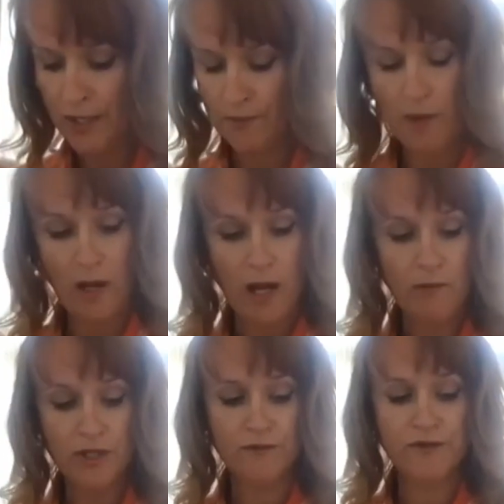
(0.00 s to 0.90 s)
Uh,
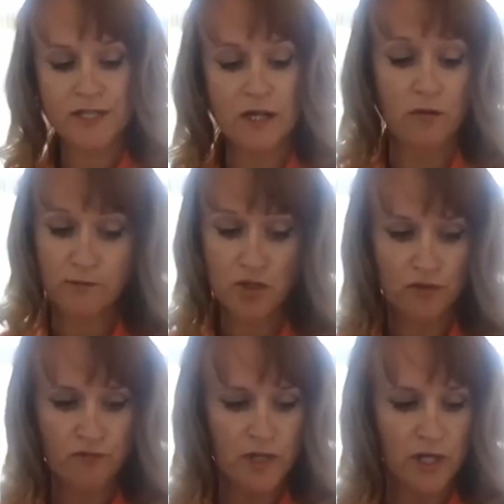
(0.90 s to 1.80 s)
I'm looking for stuff, I'm
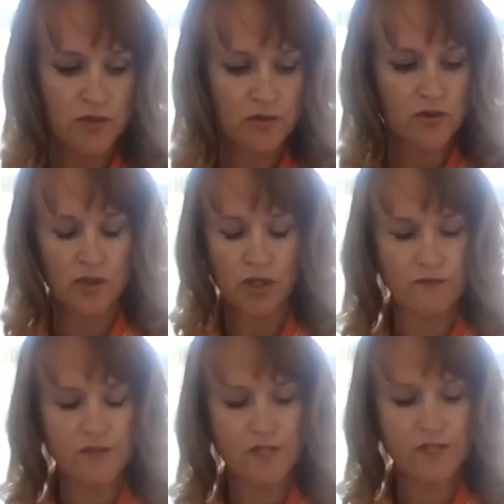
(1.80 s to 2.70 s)
sure Nigel's
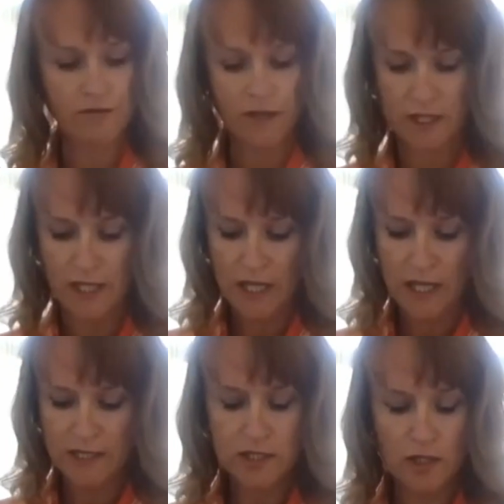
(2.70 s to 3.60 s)
looking for stuff that
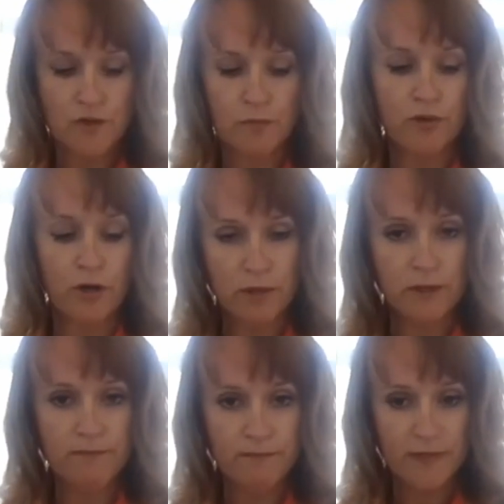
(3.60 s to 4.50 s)
solves a
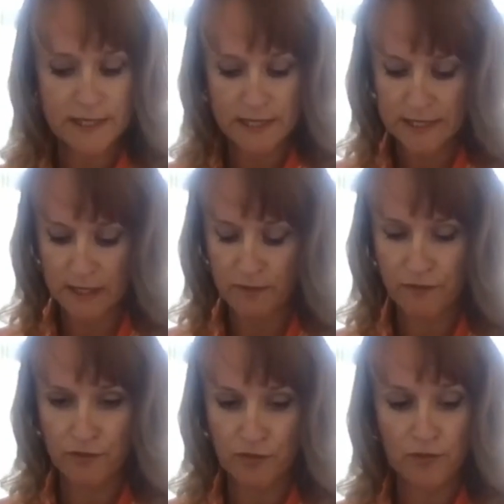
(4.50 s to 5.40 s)
problem, as I said
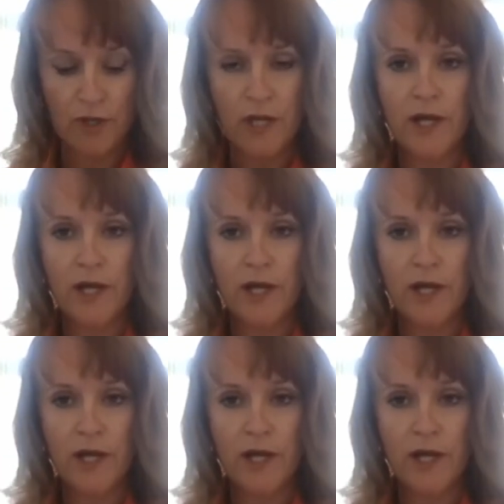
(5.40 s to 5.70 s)
before,